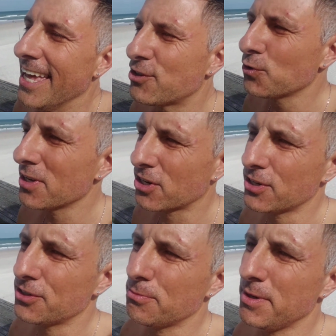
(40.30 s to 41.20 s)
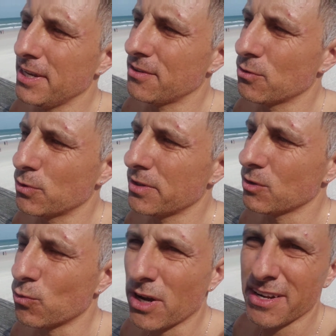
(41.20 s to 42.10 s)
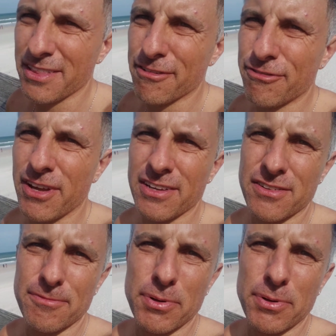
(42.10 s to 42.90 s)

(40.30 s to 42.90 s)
It's really encouraged me to really run it in the face of